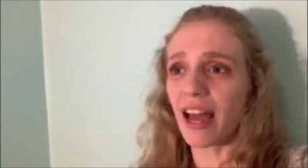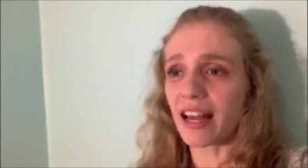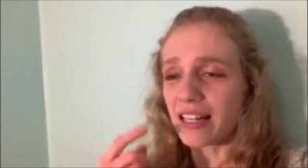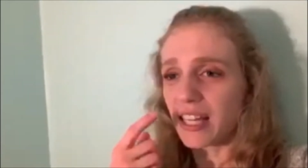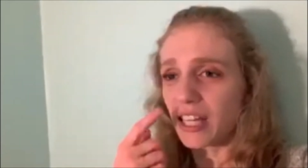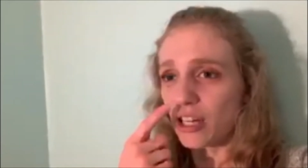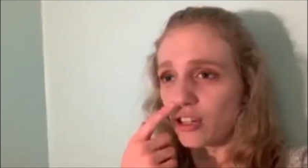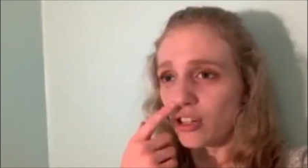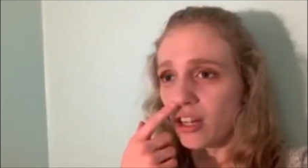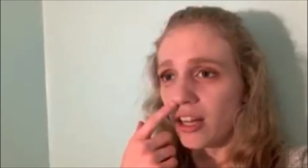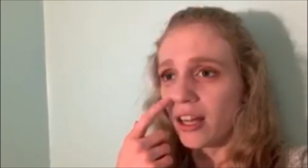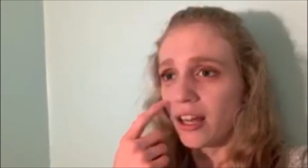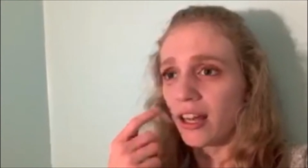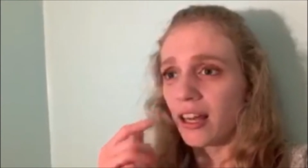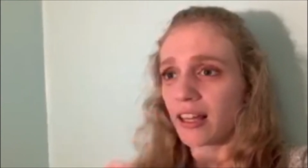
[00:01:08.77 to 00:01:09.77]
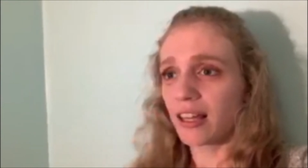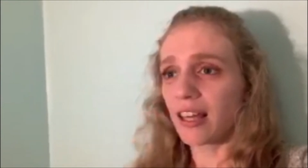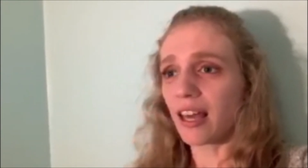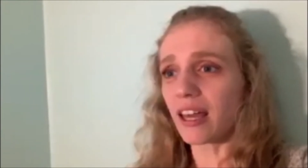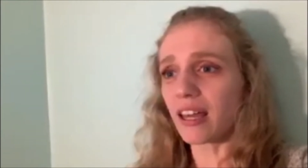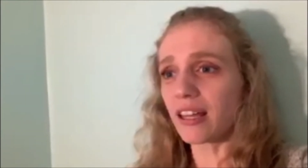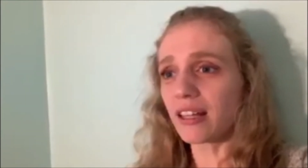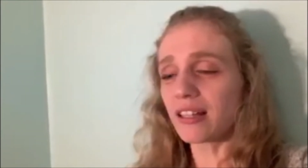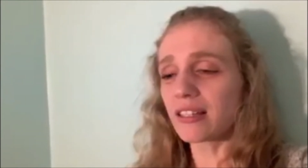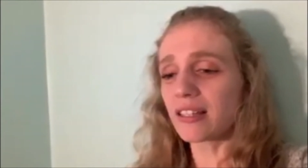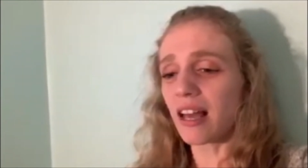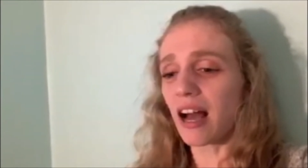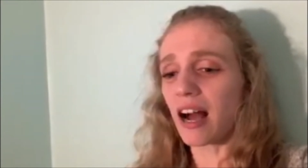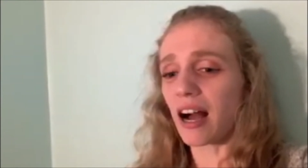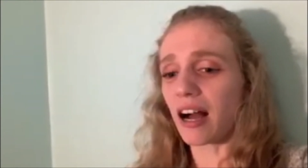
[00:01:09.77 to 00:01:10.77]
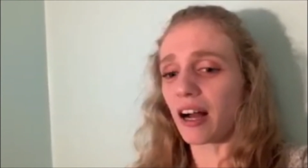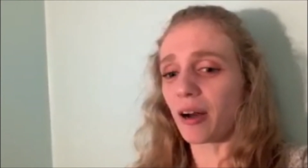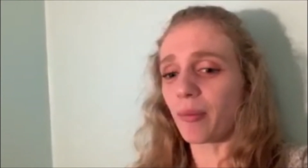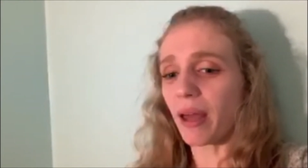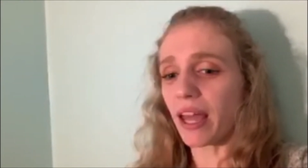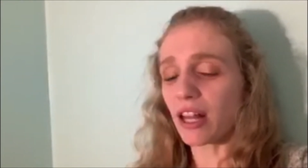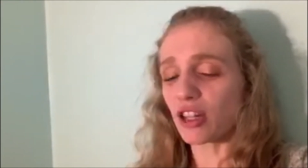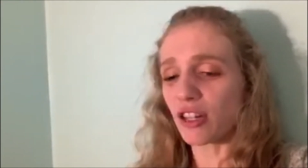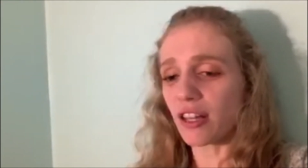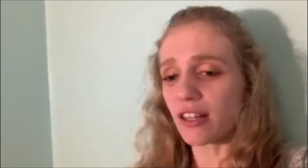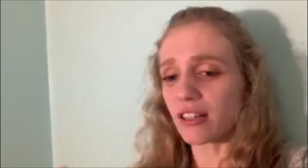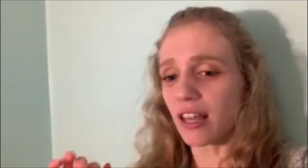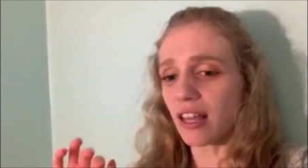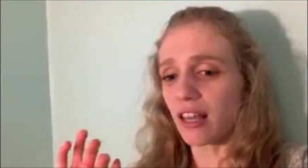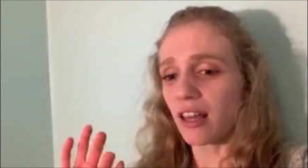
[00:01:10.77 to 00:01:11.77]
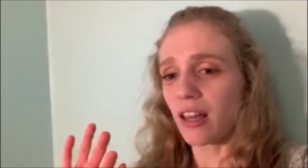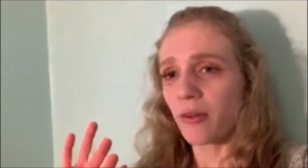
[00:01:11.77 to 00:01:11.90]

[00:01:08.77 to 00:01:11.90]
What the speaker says: I teach kids ages like